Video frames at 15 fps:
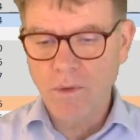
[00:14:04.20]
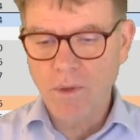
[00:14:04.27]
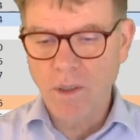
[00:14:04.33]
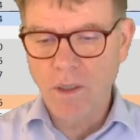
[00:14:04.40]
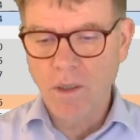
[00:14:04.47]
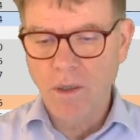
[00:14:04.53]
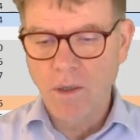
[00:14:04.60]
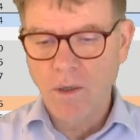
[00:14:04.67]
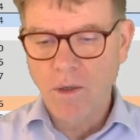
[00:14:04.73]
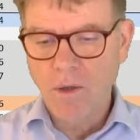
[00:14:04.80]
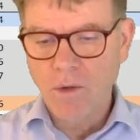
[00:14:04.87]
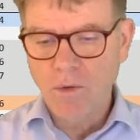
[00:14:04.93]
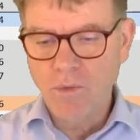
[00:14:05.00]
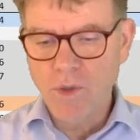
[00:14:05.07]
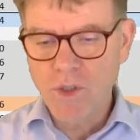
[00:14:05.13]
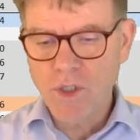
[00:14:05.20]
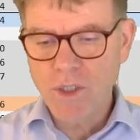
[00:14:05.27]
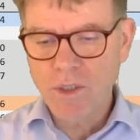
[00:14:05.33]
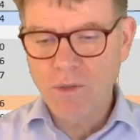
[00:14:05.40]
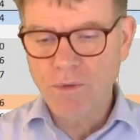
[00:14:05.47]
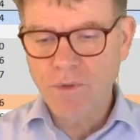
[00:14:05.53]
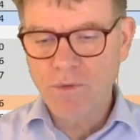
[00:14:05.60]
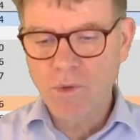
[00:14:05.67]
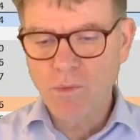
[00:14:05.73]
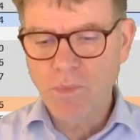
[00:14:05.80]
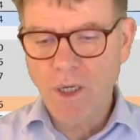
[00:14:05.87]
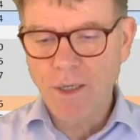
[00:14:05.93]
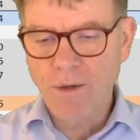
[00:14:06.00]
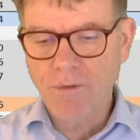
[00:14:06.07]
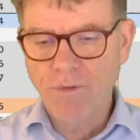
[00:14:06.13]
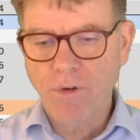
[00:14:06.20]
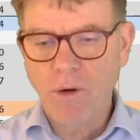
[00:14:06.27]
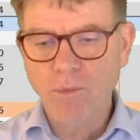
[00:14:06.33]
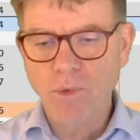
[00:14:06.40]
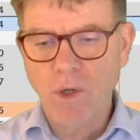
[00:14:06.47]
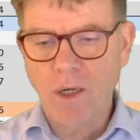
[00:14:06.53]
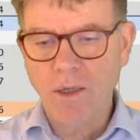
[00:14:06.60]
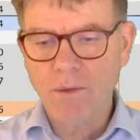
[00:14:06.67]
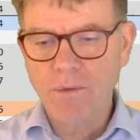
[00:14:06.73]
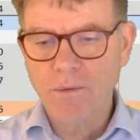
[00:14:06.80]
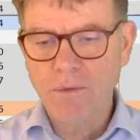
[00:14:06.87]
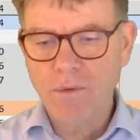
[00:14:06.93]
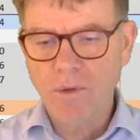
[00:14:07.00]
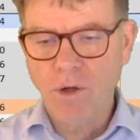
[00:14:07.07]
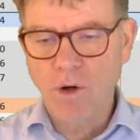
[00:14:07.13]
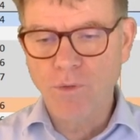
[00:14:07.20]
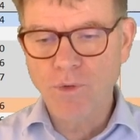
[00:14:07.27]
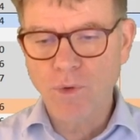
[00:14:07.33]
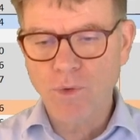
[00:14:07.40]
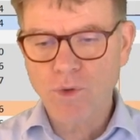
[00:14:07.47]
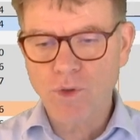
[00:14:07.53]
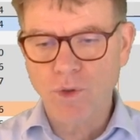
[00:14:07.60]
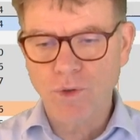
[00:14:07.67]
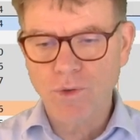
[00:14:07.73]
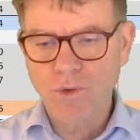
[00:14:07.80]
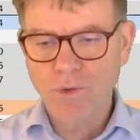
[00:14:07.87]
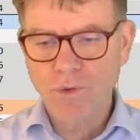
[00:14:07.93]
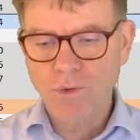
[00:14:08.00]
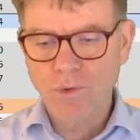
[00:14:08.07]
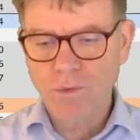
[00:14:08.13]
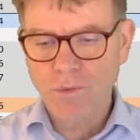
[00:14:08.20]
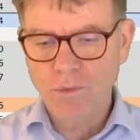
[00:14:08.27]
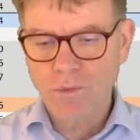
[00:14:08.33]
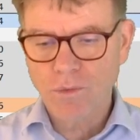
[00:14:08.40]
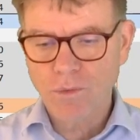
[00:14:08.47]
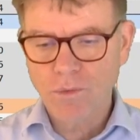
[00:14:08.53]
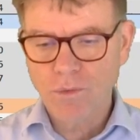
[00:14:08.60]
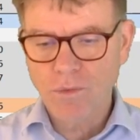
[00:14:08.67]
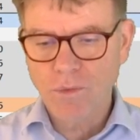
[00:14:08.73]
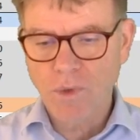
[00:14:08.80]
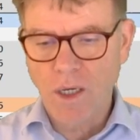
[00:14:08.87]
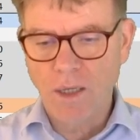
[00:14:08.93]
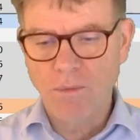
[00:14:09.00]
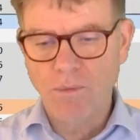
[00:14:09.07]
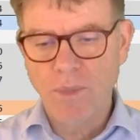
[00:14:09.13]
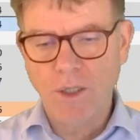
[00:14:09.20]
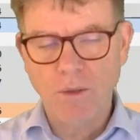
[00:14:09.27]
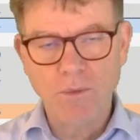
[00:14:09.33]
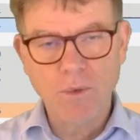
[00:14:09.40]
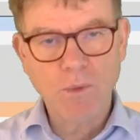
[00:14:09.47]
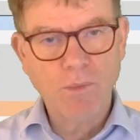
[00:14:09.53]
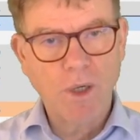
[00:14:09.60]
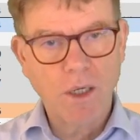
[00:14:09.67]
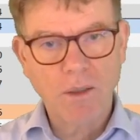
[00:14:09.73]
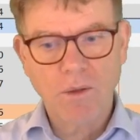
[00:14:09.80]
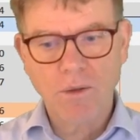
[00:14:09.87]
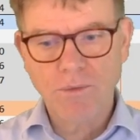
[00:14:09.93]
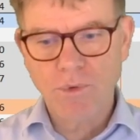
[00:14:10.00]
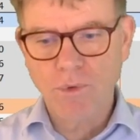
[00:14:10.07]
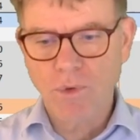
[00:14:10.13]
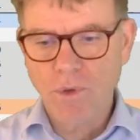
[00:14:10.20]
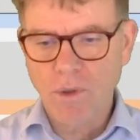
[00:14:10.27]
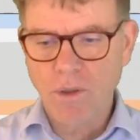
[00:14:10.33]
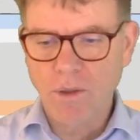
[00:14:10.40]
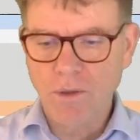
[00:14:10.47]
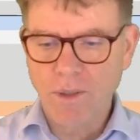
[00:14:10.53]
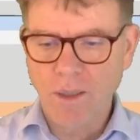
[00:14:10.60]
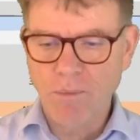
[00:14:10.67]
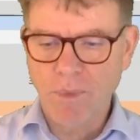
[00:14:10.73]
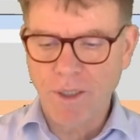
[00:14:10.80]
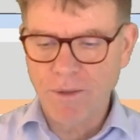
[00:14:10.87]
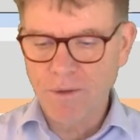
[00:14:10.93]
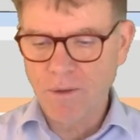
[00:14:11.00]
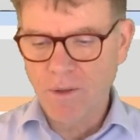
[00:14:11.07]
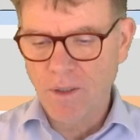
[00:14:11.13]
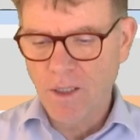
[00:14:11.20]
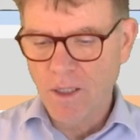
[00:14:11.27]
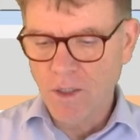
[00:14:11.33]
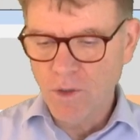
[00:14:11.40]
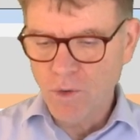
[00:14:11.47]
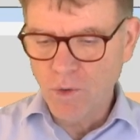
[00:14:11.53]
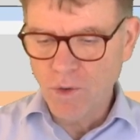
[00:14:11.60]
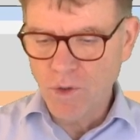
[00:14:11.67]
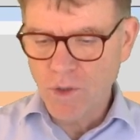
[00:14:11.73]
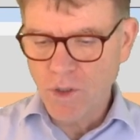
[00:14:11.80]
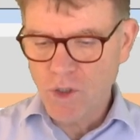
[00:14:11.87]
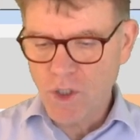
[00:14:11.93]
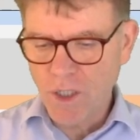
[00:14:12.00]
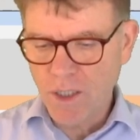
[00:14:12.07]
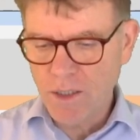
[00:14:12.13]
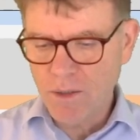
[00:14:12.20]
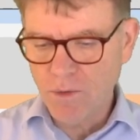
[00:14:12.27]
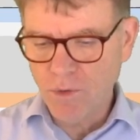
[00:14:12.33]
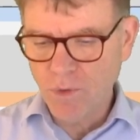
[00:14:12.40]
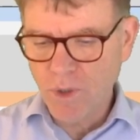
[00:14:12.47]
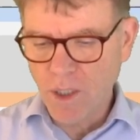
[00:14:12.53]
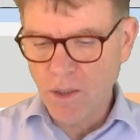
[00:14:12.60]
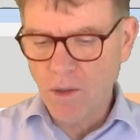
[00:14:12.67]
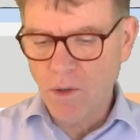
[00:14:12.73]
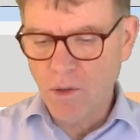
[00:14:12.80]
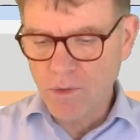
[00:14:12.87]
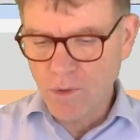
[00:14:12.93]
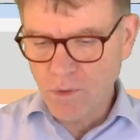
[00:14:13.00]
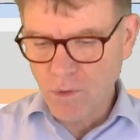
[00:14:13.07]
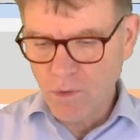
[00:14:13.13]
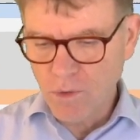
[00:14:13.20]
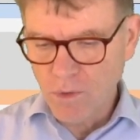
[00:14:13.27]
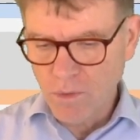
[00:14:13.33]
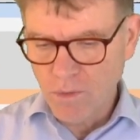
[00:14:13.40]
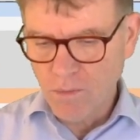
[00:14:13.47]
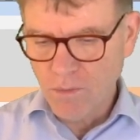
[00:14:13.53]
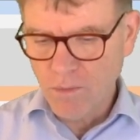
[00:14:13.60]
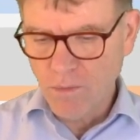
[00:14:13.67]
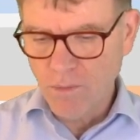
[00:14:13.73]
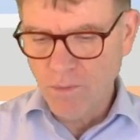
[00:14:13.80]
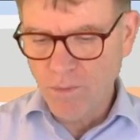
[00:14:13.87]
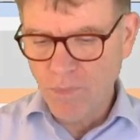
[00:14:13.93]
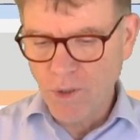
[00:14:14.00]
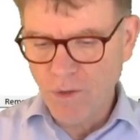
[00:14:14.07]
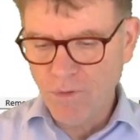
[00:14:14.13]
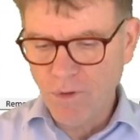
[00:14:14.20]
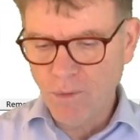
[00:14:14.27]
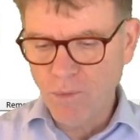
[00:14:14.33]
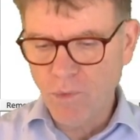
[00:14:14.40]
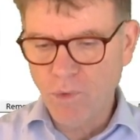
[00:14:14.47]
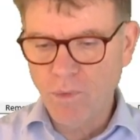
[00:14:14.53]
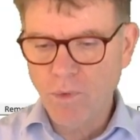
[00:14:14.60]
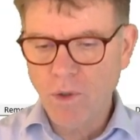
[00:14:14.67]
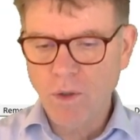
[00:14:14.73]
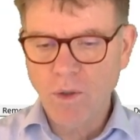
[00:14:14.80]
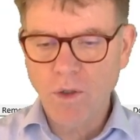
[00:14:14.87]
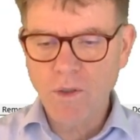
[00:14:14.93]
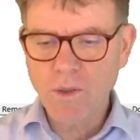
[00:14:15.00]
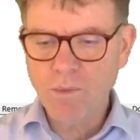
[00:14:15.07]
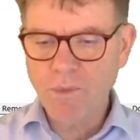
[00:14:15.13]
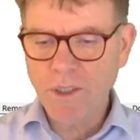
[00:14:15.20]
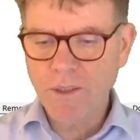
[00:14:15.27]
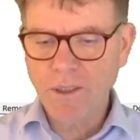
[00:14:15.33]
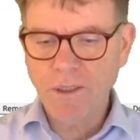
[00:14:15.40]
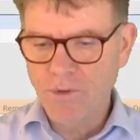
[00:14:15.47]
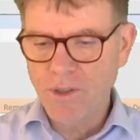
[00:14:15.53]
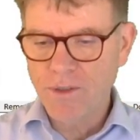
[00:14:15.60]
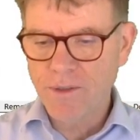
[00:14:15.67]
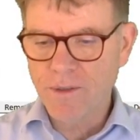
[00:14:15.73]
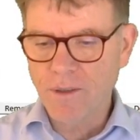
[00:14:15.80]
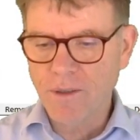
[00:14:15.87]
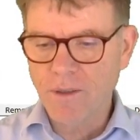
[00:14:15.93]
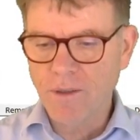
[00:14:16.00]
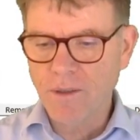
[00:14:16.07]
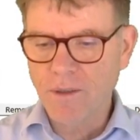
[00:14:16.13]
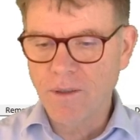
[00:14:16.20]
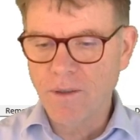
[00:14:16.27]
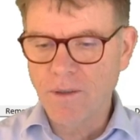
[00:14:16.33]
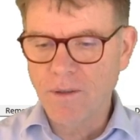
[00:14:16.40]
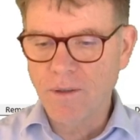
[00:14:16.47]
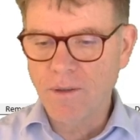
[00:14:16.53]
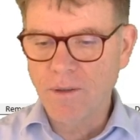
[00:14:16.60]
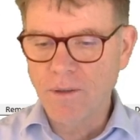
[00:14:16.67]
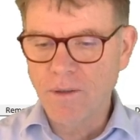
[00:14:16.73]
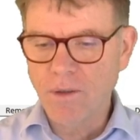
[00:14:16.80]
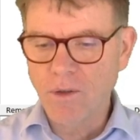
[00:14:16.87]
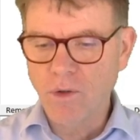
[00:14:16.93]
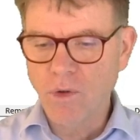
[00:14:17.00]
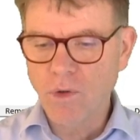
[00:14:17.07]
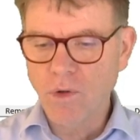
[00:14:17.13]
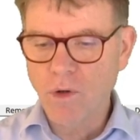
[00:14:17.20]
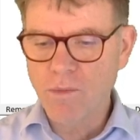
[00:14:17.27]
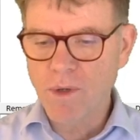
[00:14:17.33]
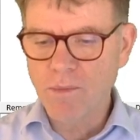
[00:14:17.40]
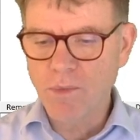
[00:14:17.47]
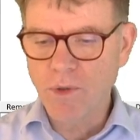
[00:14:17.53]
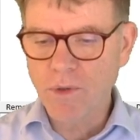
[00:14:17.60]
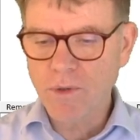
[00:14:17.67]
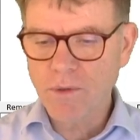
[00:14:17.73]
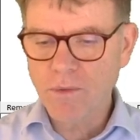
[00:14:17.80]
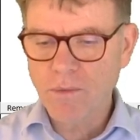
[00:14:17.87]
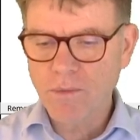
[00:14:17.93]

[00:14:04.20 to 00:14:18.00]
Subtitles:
okay, which is driven by a formula of your choice and becomes part of your template. So in such case, you can also perform the cosmetic, these local members